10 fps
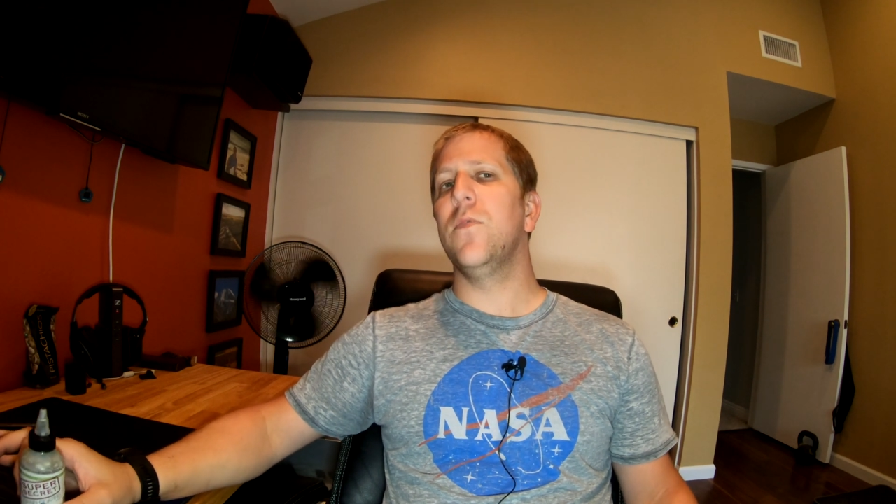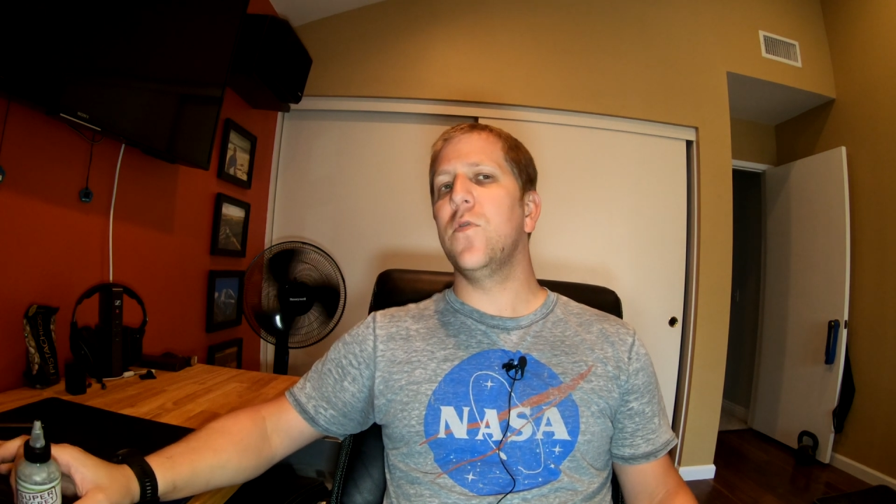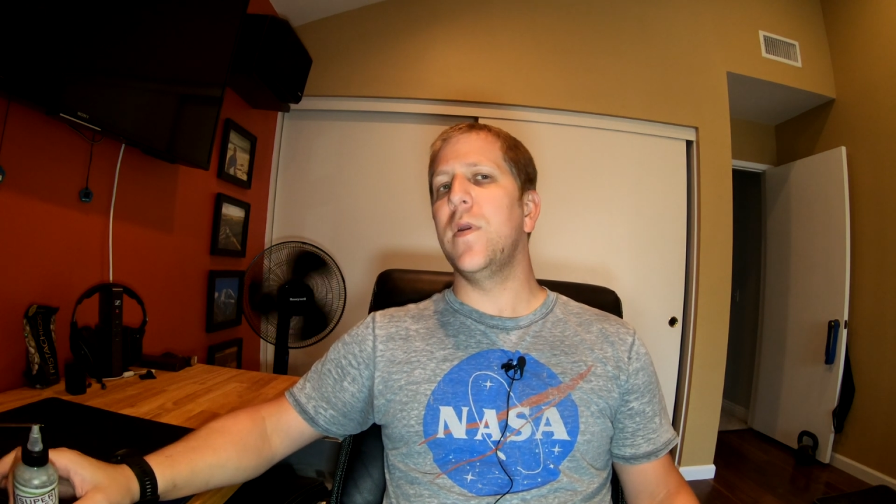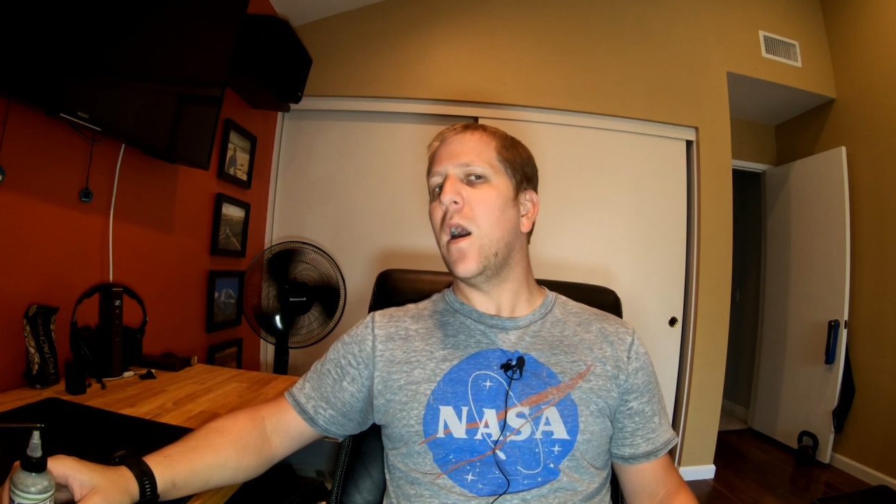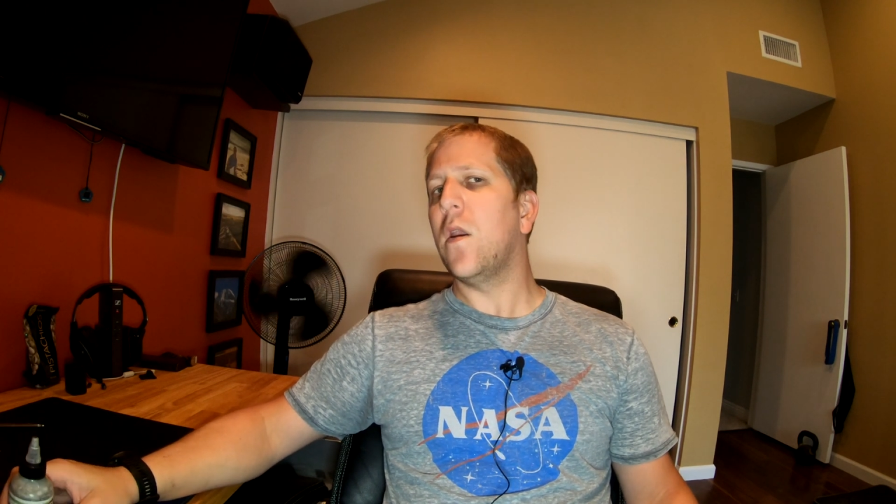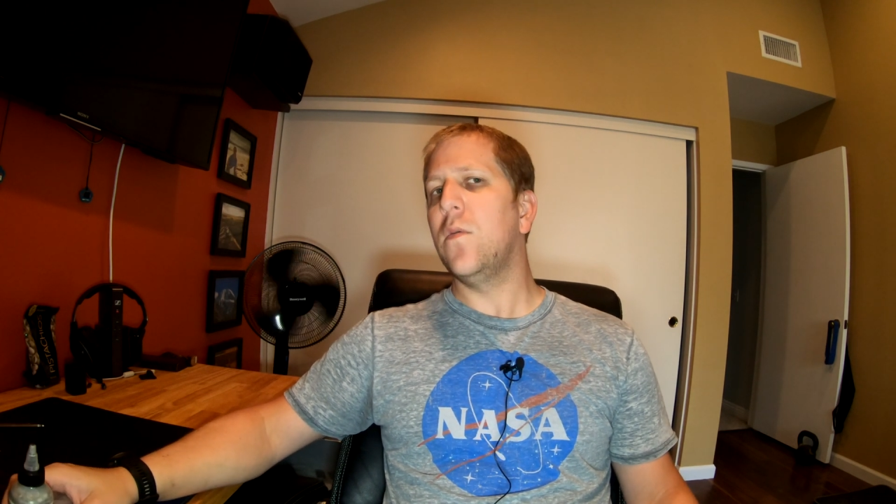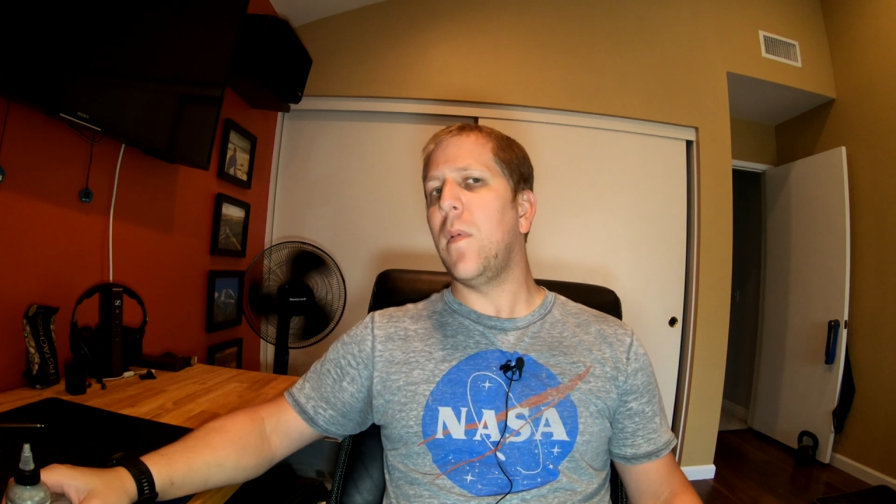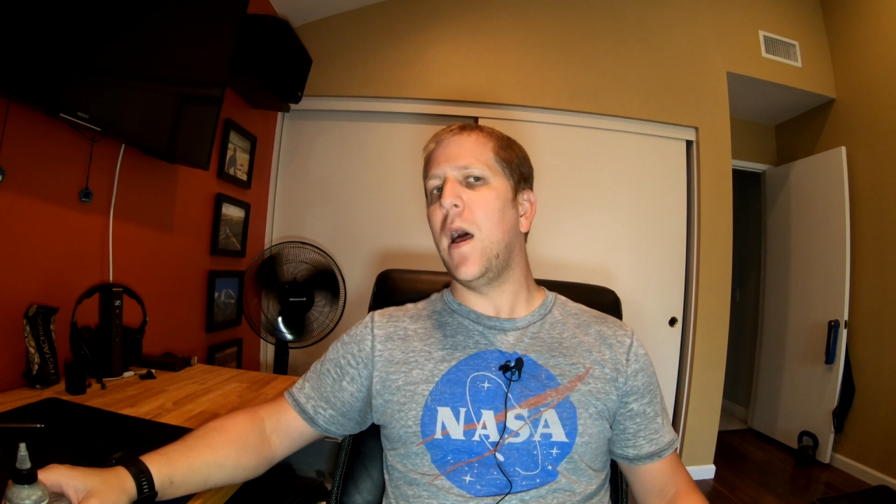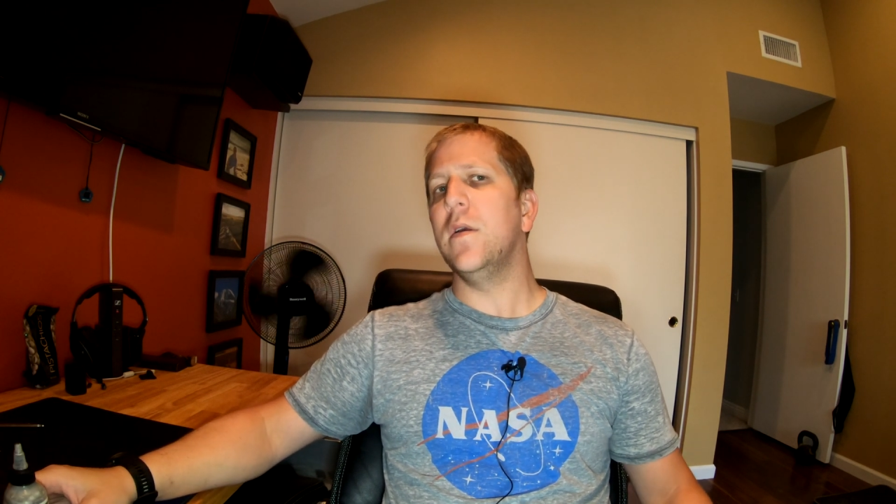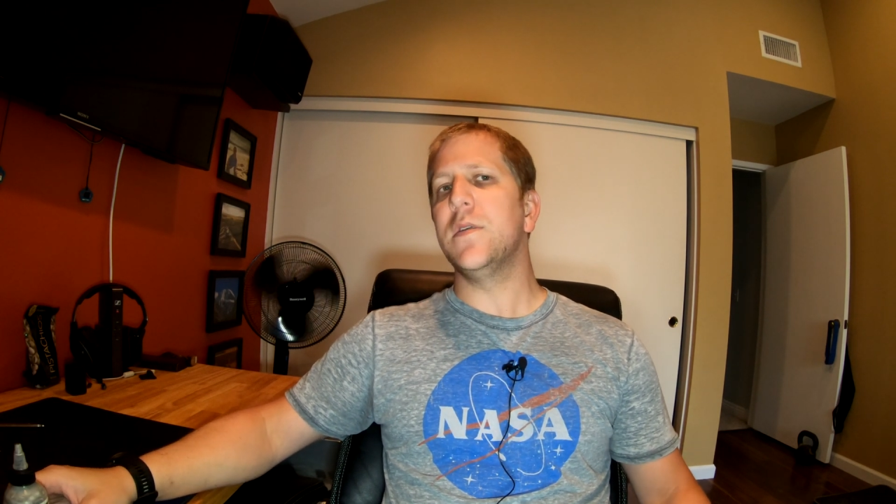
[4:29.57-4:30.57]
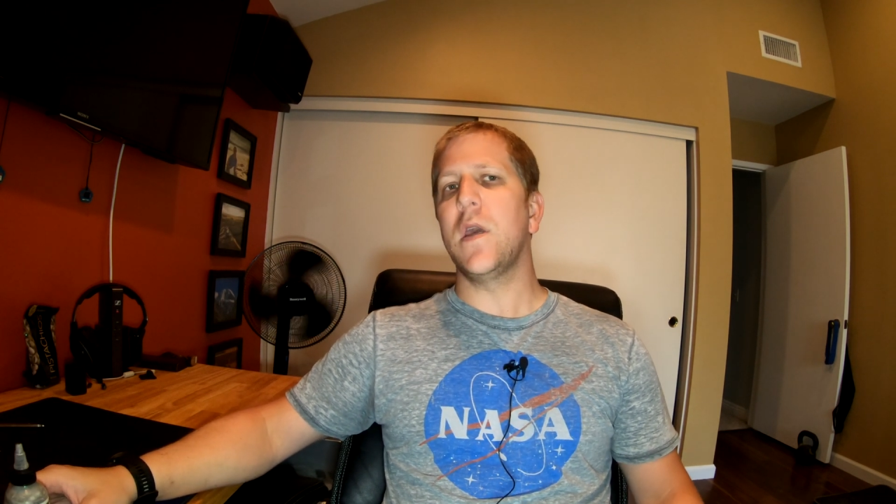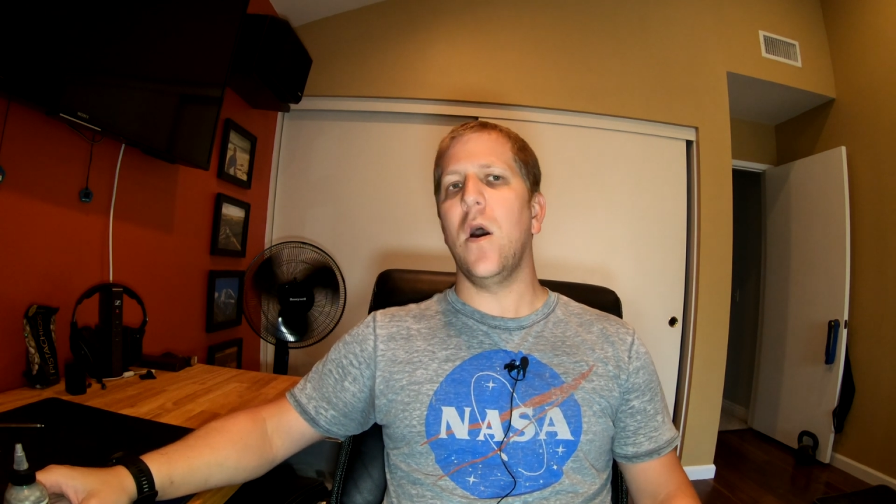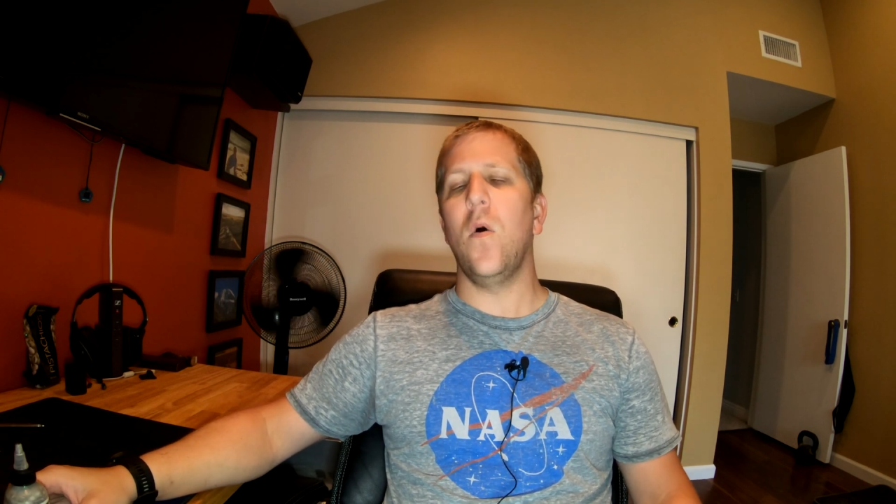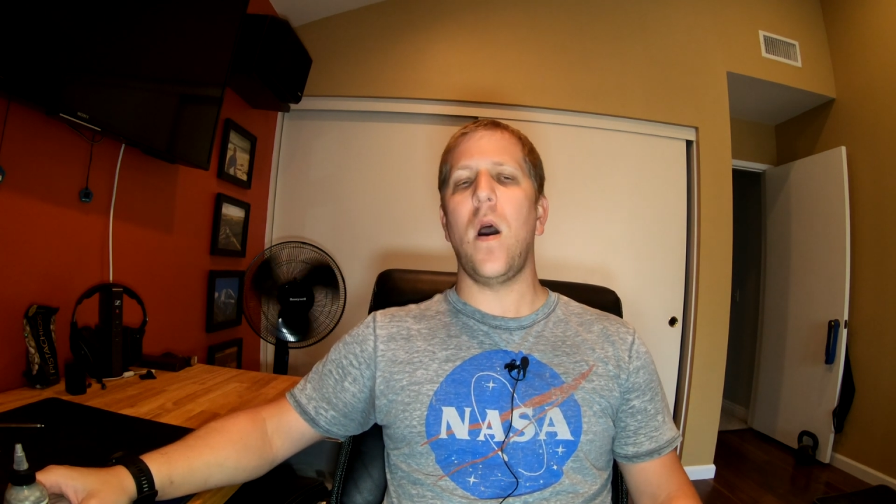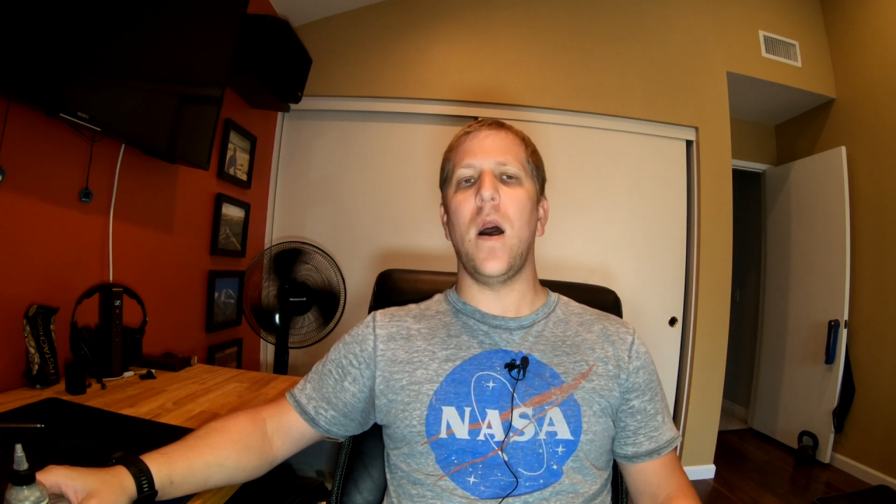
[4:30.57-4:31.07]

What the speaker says: 300 miles ago